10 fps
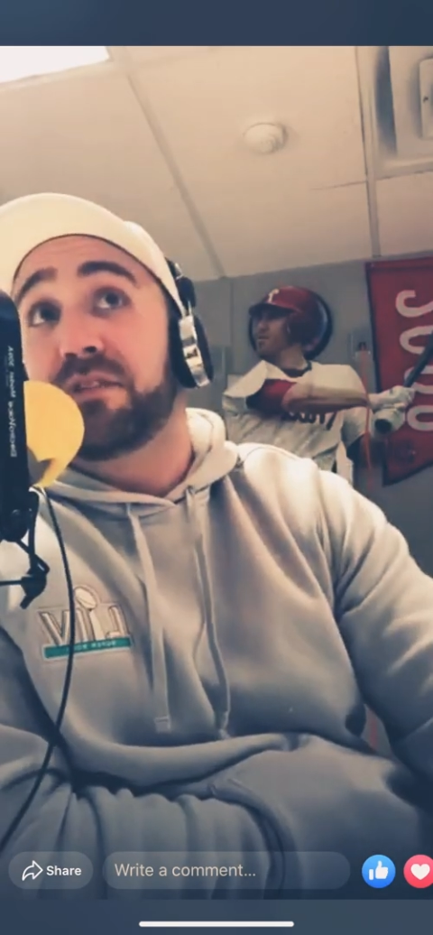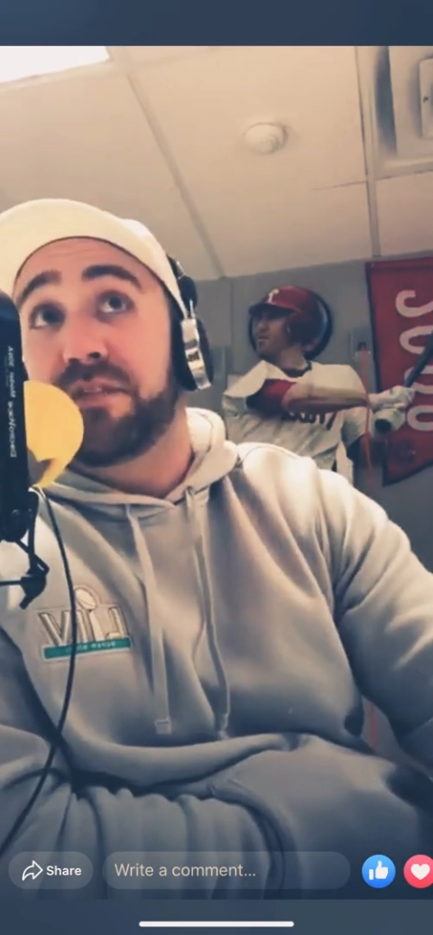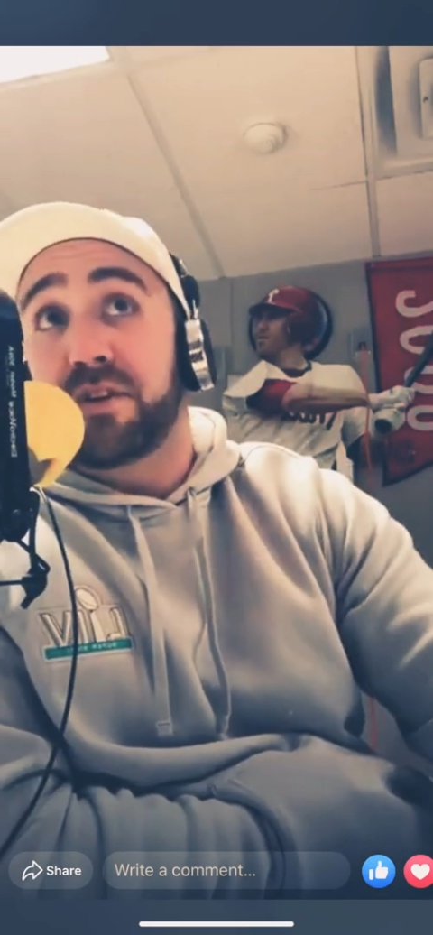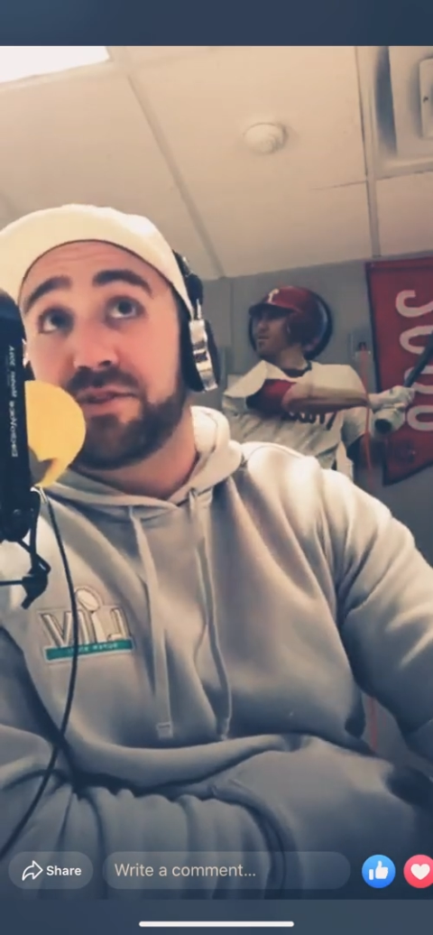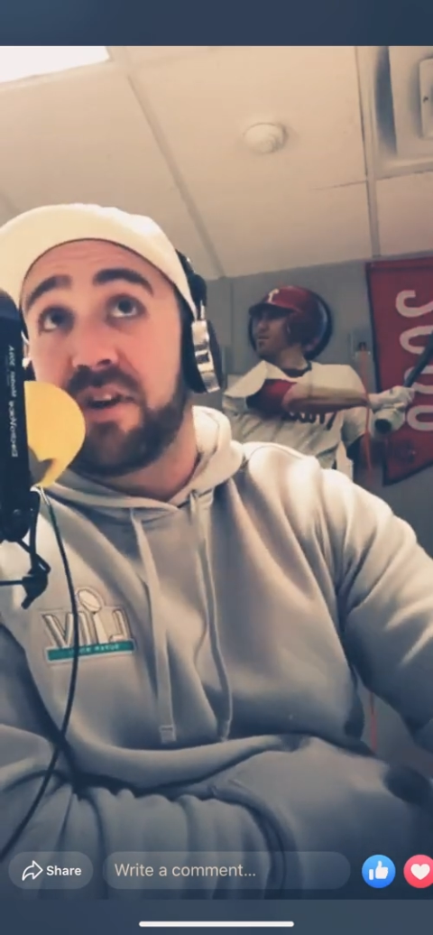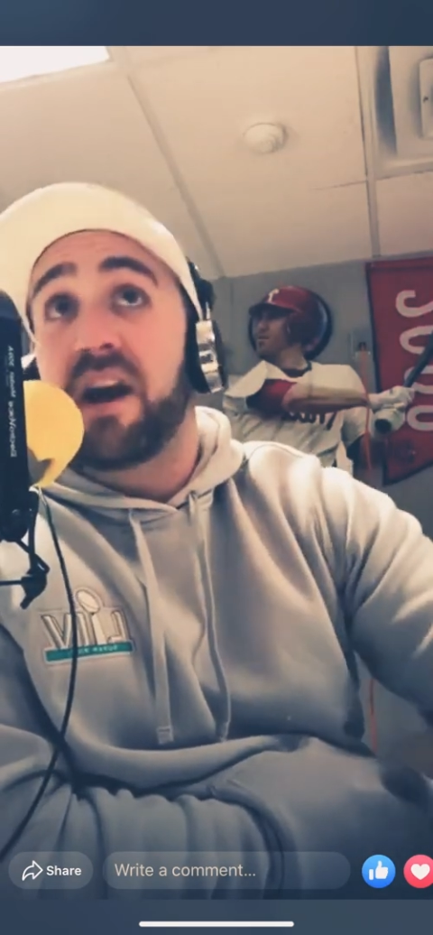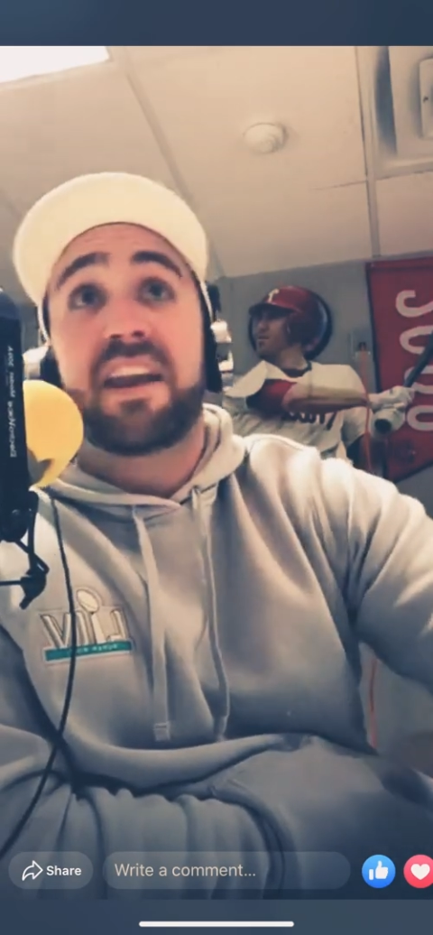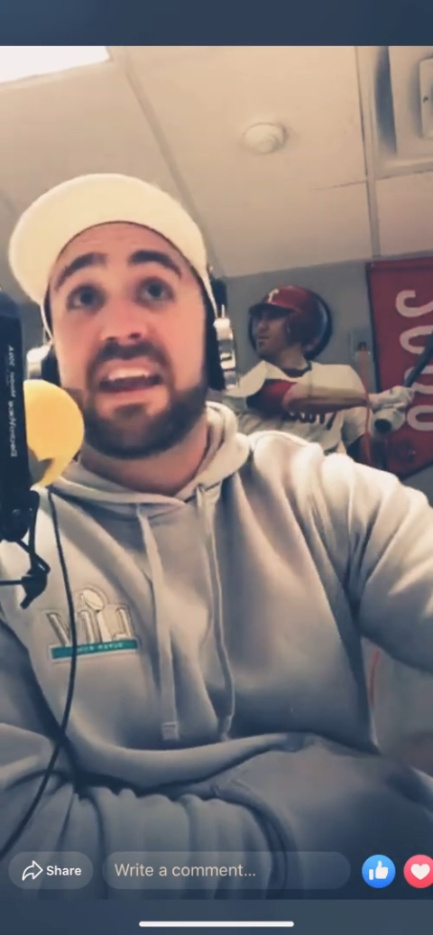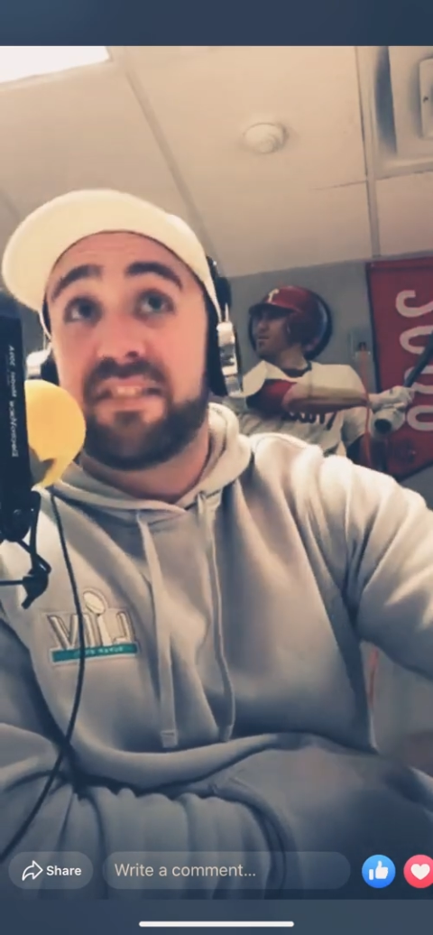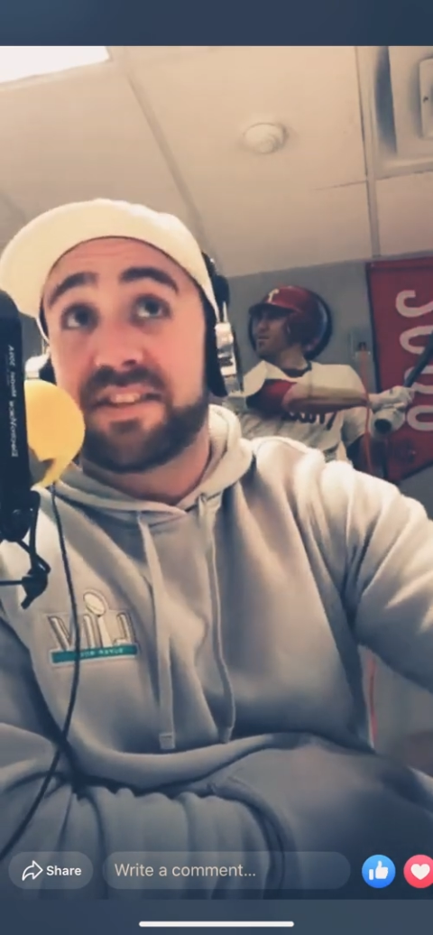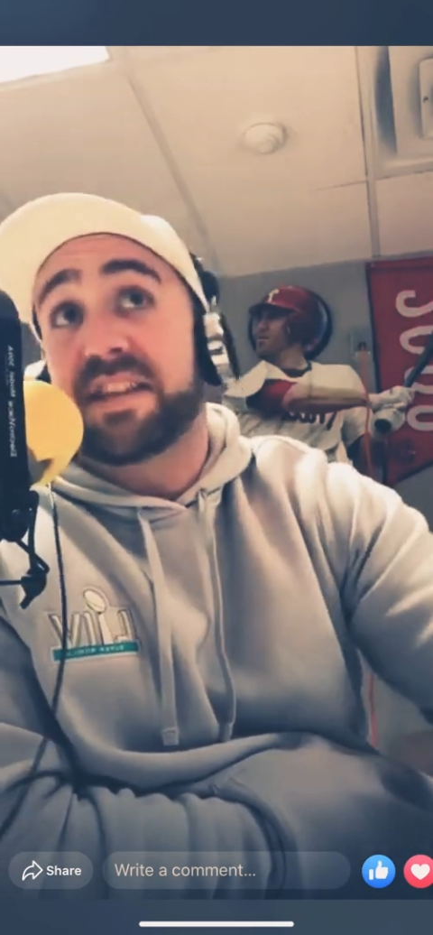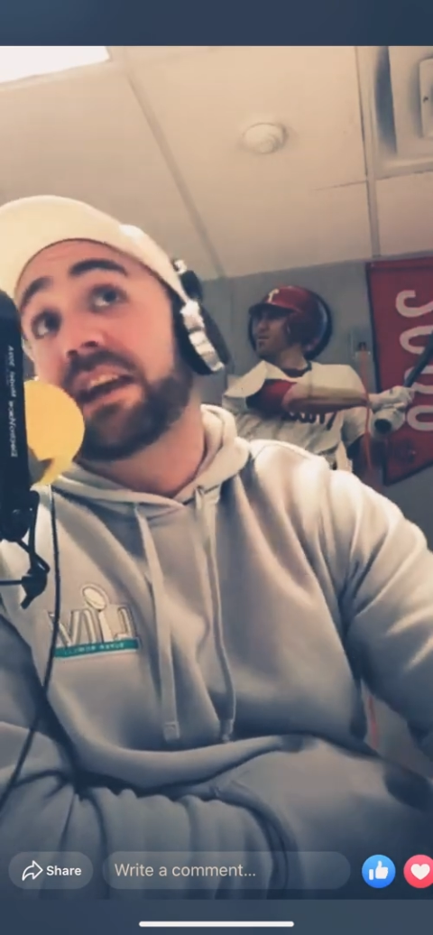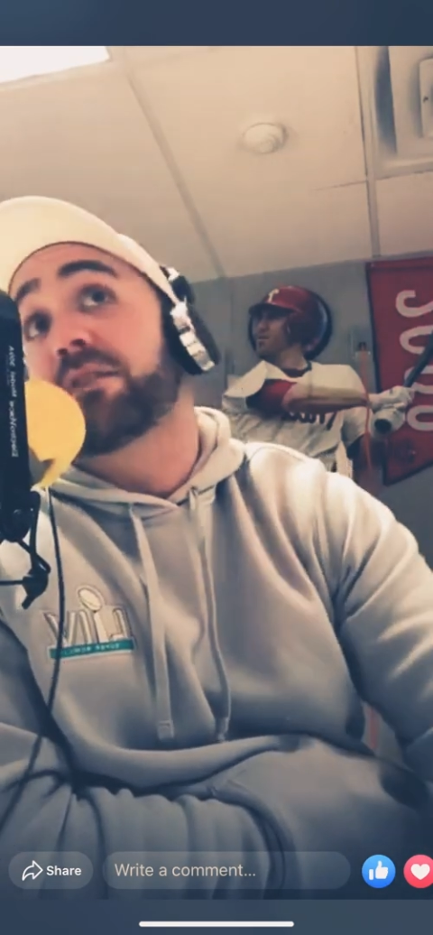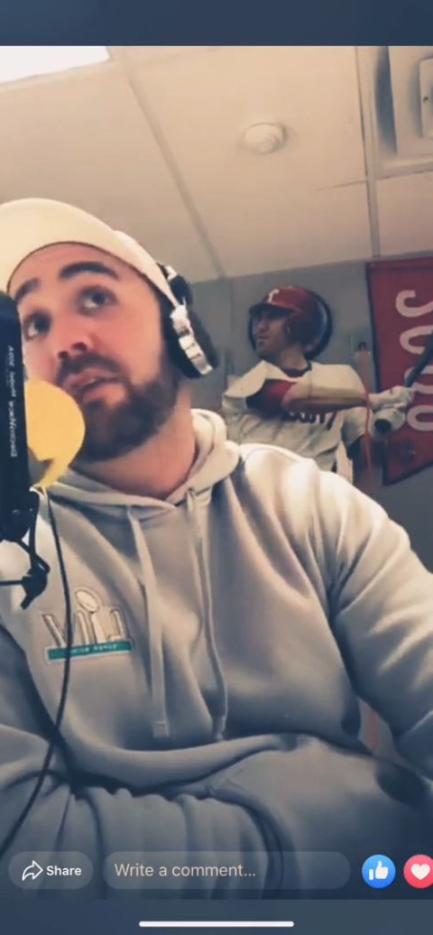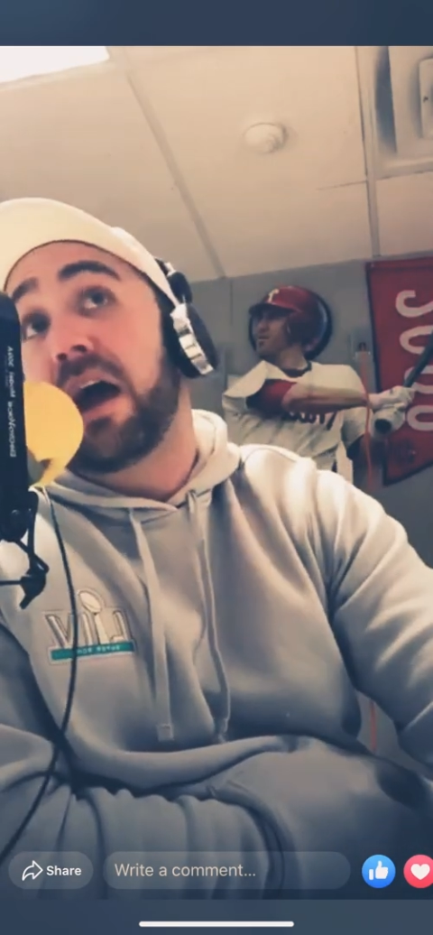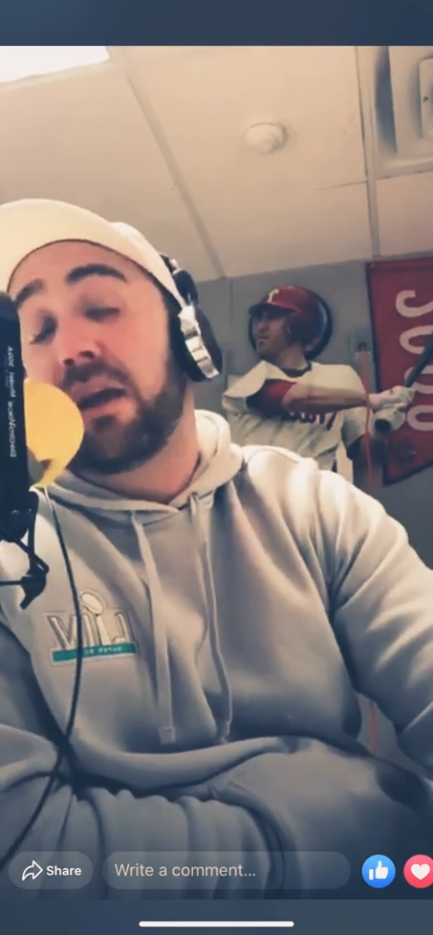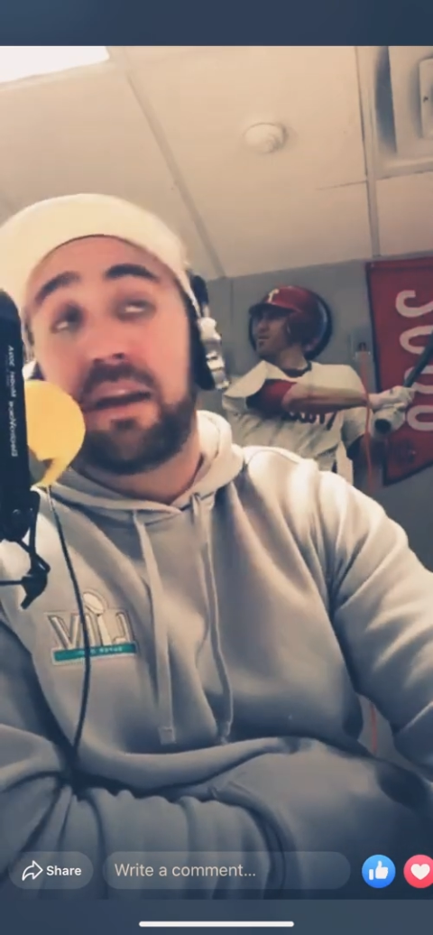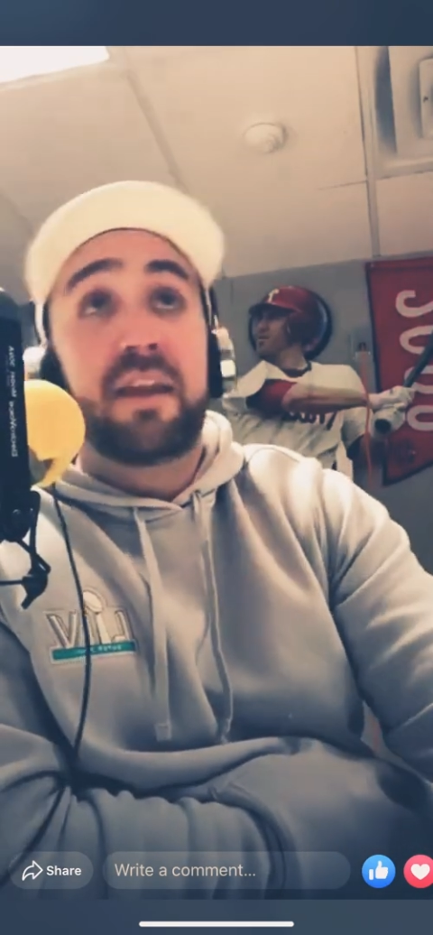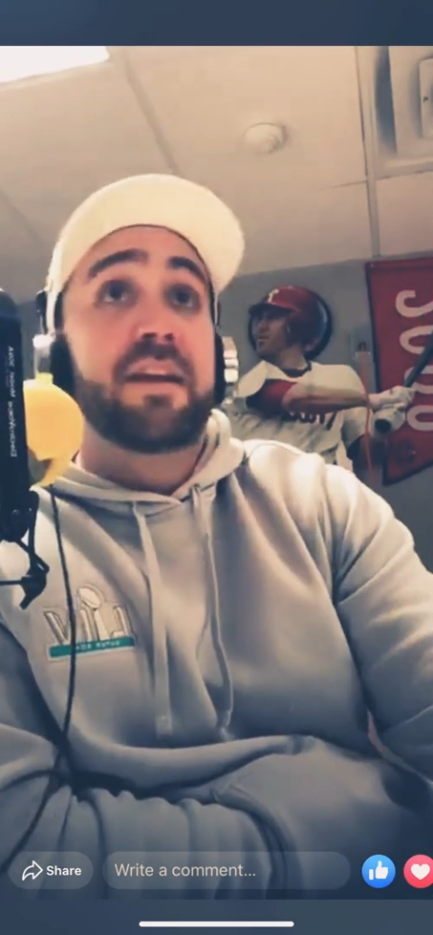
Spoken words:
first round, in the second round,